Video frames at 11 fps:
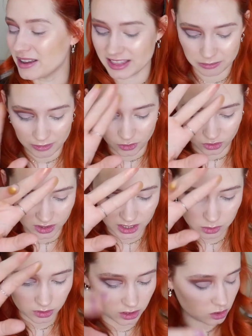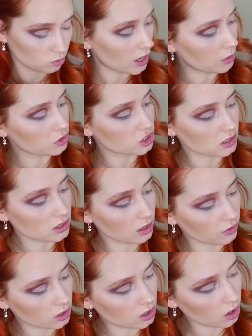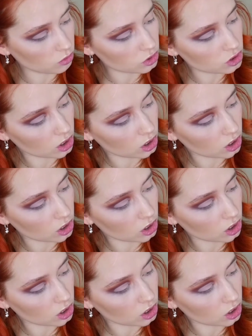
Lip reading: And then we've got this one as well, which is another gold